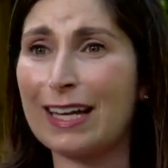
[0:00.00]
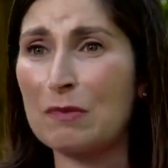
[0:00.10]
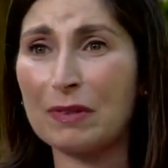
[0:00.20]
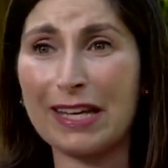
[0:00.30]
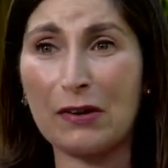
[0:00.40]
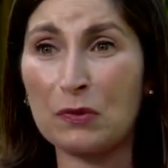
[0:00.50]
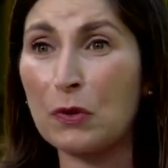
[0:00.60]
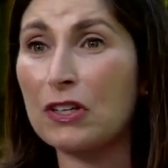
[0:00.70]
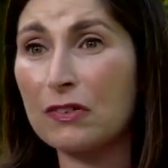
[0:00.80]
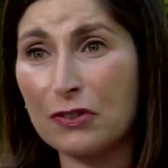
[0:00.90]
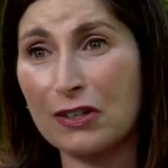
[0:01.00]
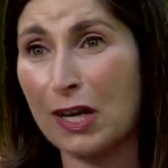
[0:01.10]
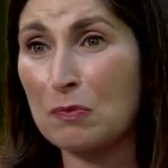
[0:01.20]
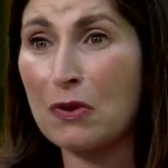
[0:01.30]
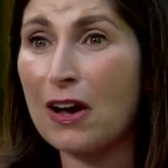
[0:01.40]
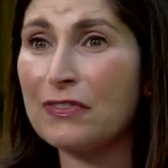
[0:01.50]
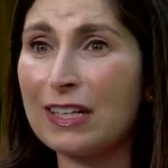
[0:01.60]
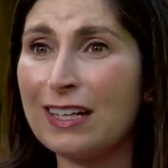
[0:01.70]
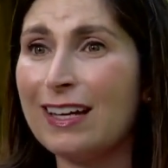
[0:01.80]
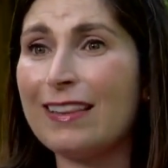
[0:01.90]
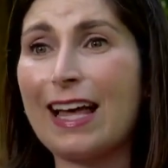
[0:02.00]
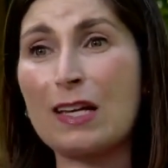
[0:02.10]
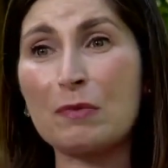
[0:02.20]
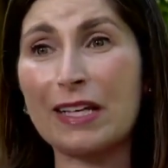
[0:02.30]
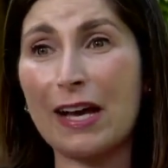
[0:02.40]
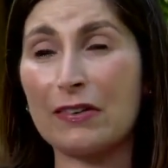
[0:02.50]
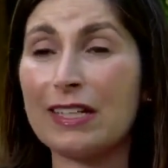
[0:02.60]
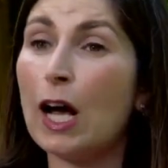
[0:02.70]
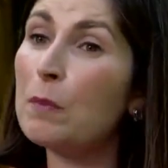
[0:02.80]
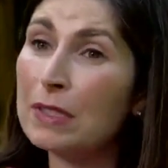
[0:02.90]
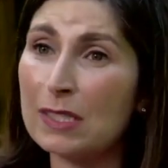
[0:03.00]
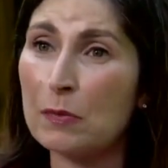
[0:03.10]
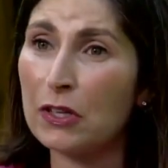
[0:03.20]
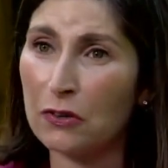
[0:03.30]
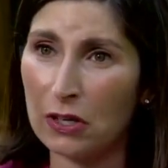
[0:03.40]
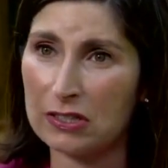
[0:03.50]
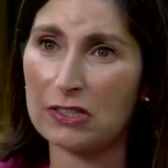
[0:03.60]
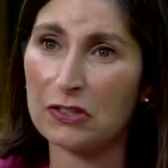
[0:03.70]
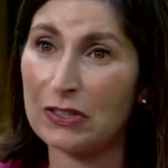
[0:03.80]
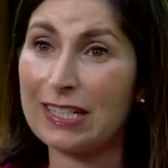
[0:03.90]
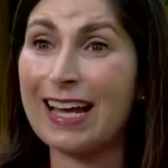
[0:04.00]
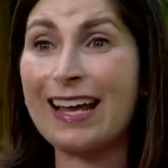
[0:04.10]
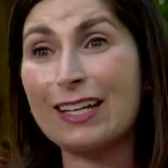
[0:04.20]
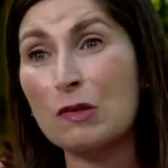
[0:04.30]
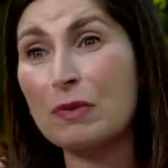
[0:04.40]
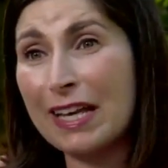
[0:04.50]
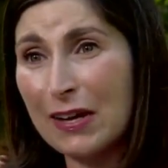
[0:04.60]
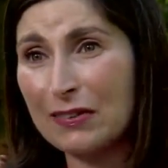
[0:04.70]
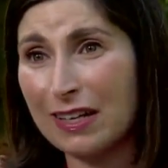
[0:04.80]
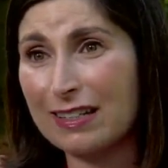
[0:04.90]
that can play out in working for a nonprofit, that can play out in helping someone across the street, and it could play out